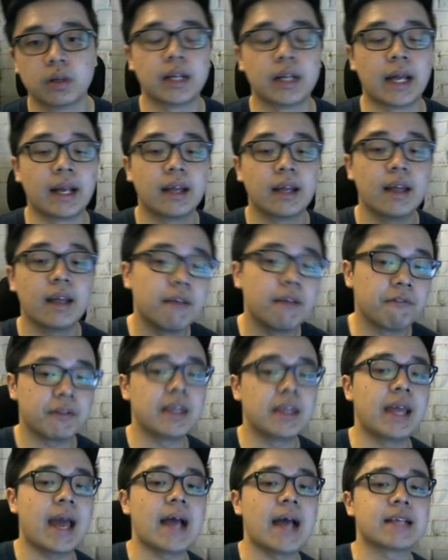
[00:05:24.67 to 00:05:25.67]
Like if
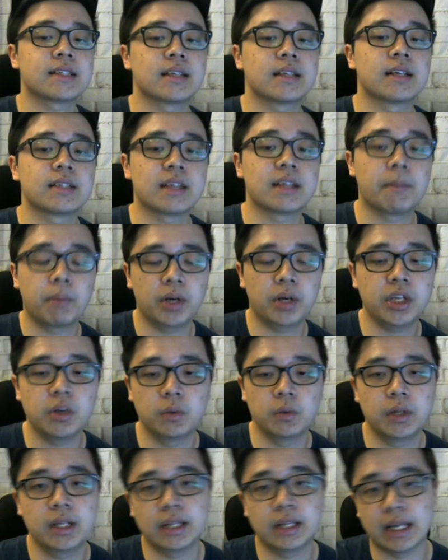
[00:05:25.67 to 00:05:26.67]
he has a supporting
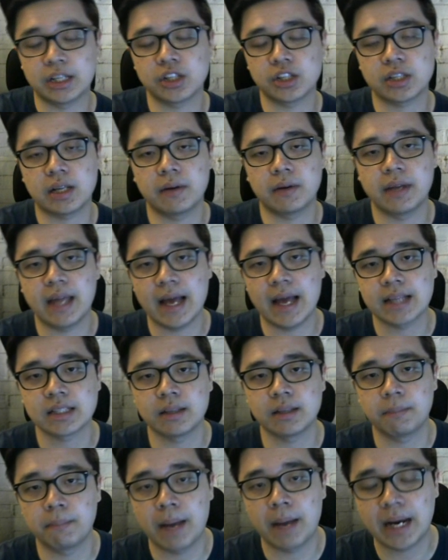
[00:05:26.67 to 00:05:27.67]
unit, like just now he has
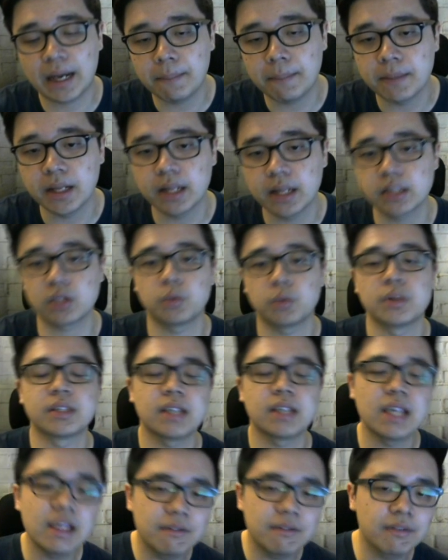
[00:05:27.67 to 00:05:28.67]
the mega minion, so
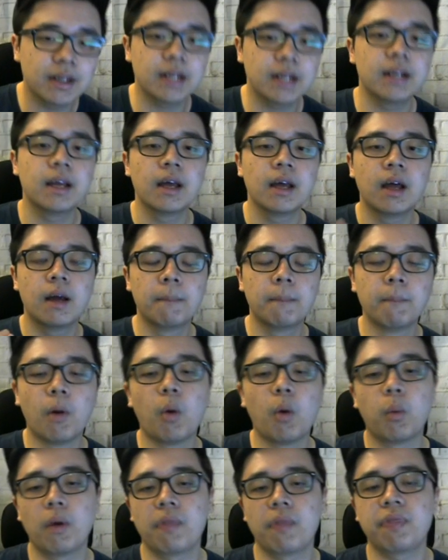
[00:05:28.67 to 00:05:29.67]
it's even
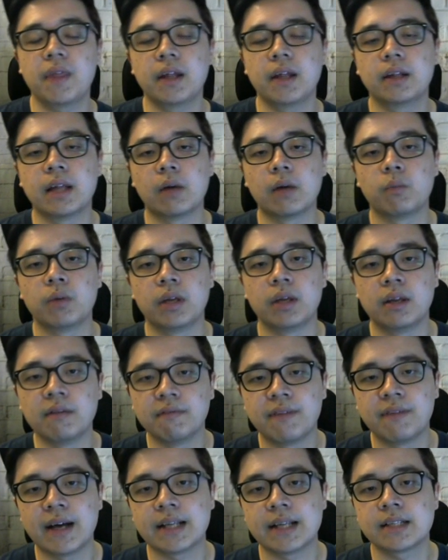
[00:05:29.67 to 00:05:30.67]
more worth it that we
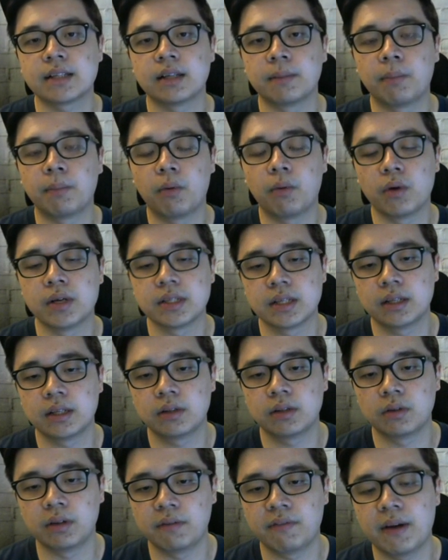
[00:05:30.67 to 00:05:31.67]
invest the poison
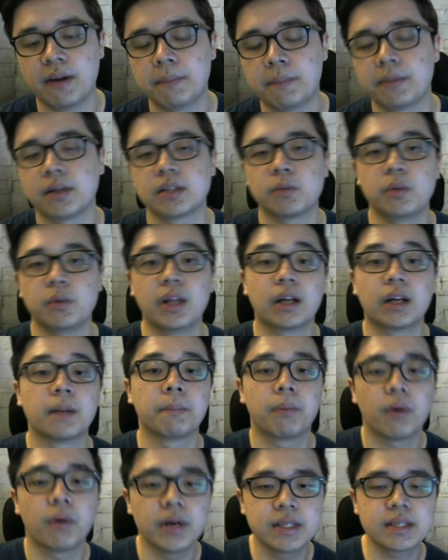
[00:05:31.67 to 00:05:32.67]
to defend, because without the
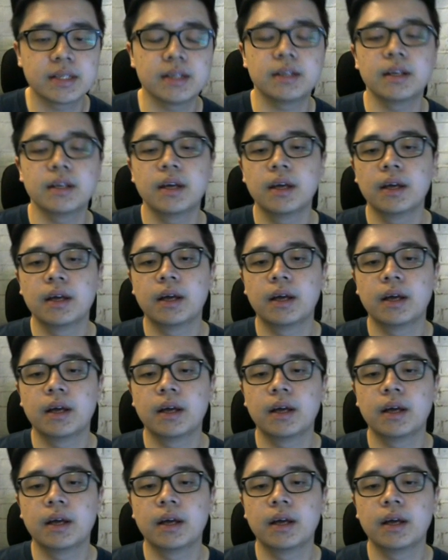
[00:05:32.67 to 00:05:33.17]
poison